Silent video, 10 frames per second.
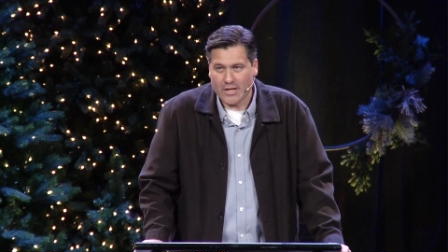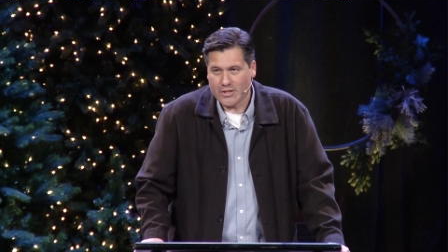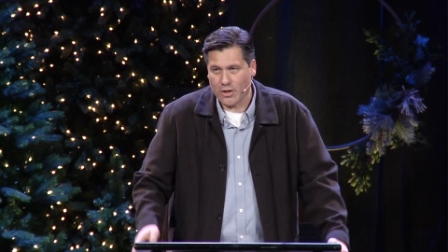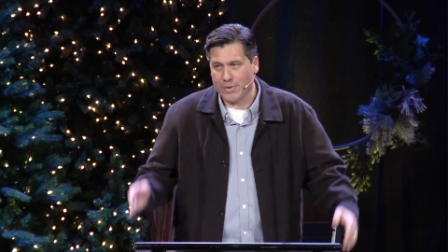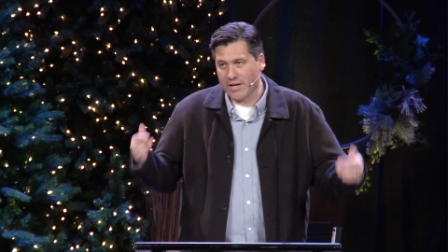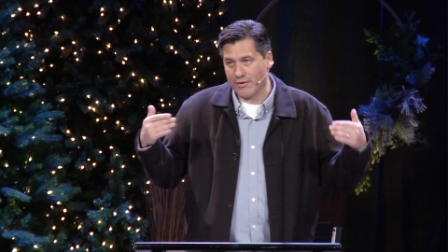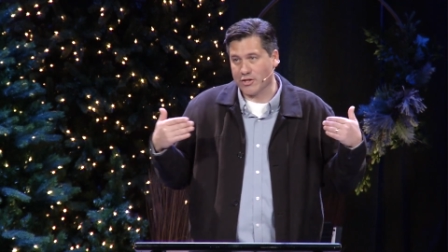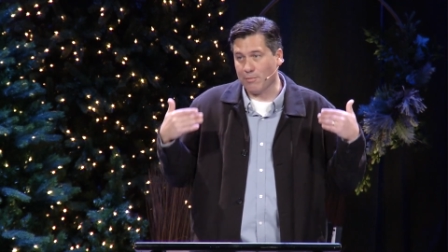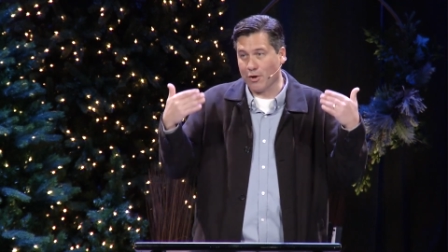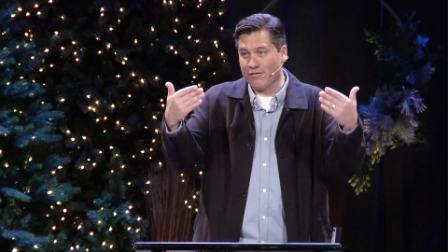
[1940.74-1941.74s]
So, let me give you
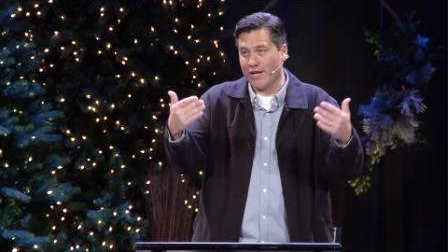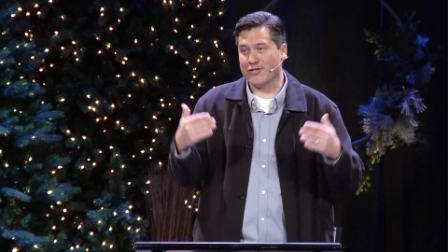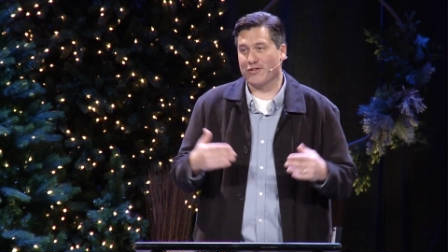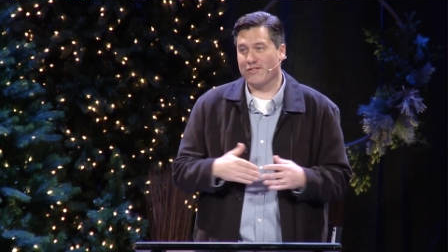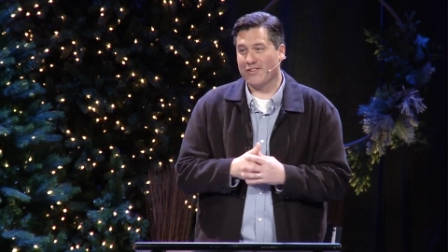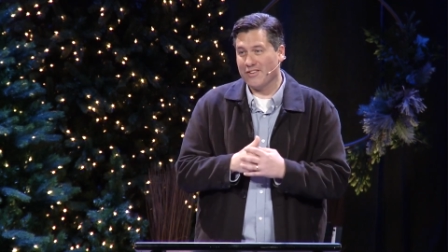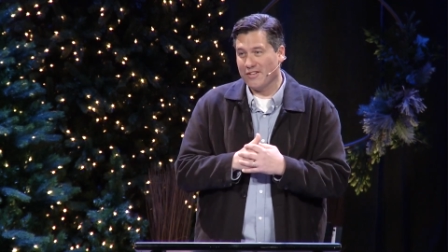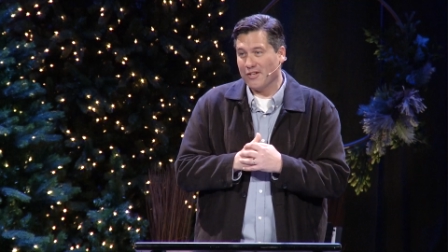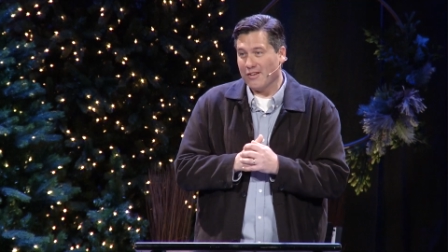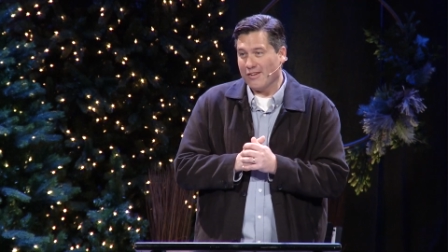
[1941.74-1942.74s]
some motivation
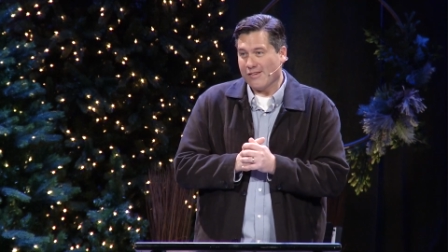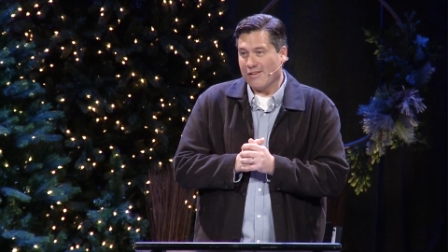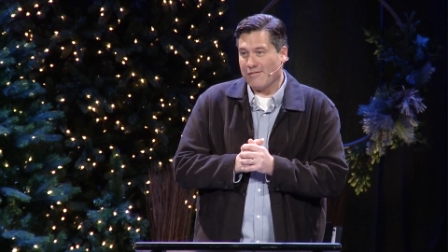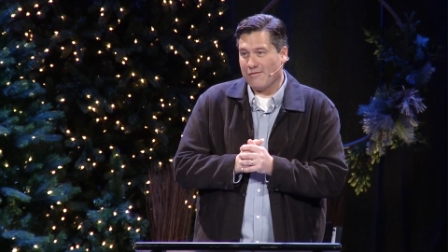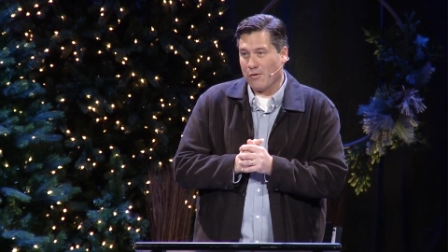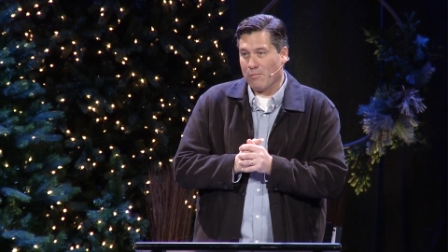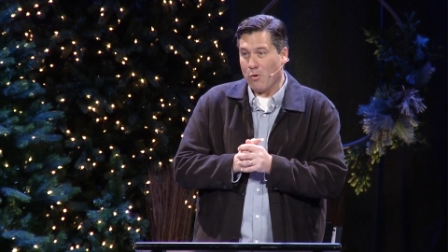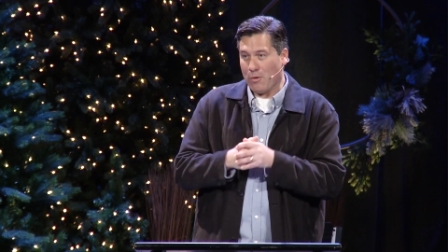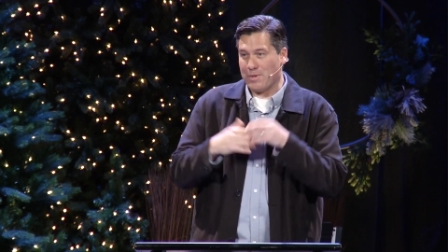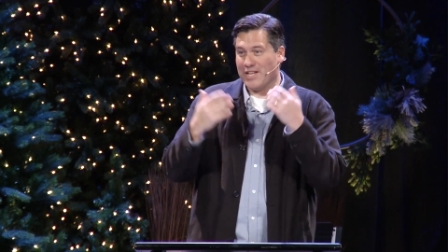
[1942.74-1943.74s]
for
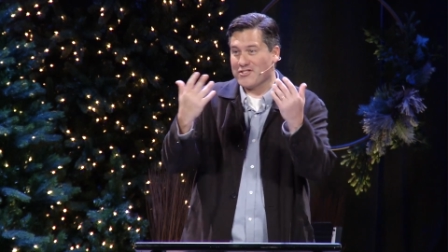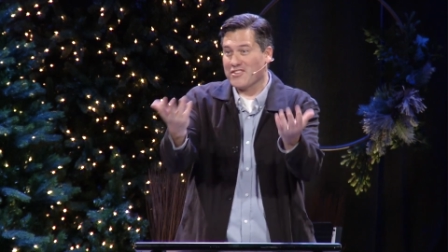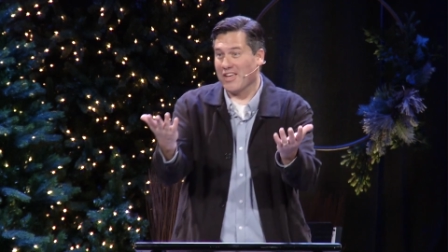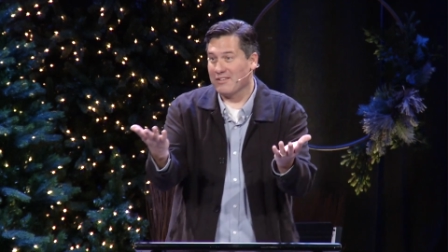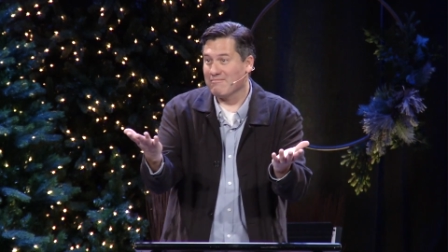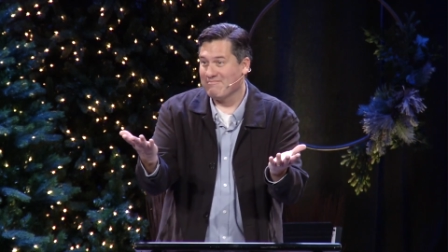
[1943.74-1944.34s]
more peace then.